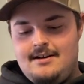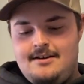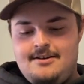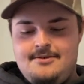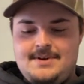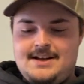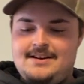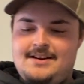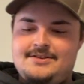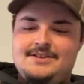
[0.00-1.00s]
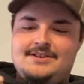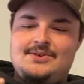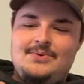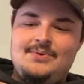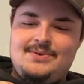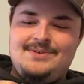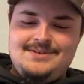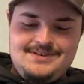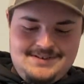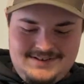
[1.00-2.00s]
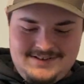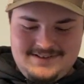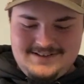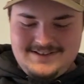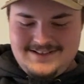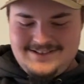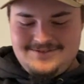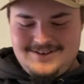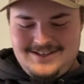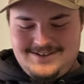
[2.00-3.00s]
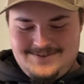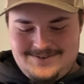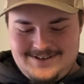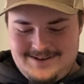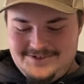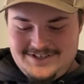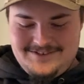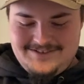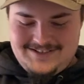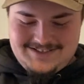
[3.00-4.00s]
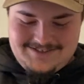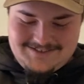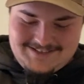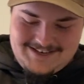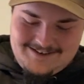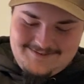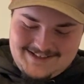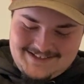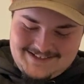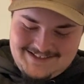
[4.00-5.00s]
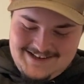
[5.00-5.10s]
Oh my gosh, this is cool. This is really cool. I'm genuinely so excited about this.